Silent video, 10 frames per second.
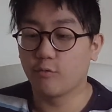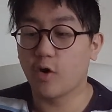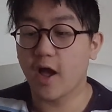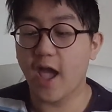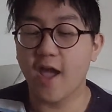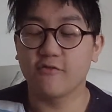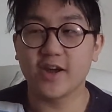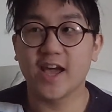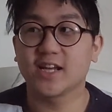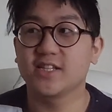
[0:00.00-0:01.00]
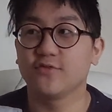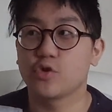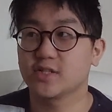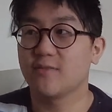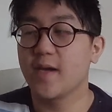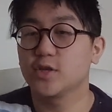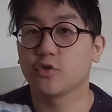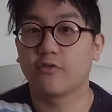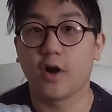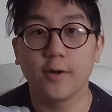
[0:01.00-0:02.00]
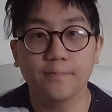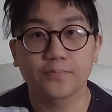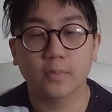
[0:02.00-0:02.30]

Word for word: of what every negative choice I made so far.